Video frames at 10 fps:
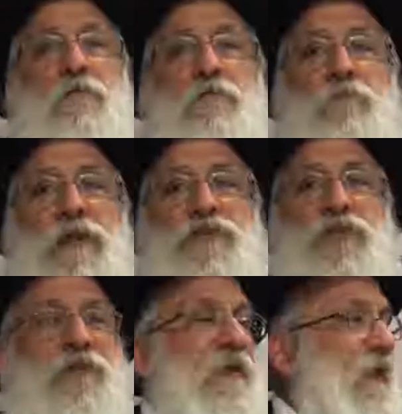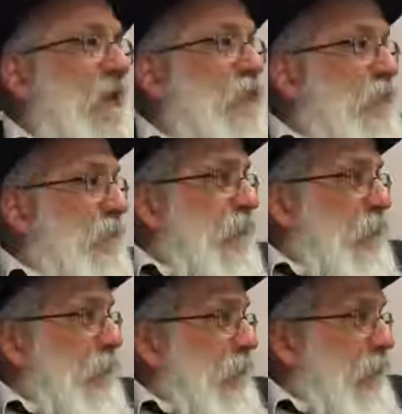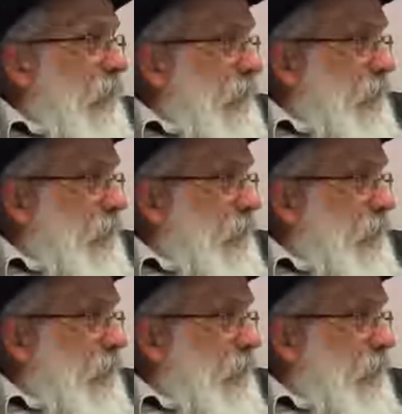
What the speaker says: mention the age of the earth,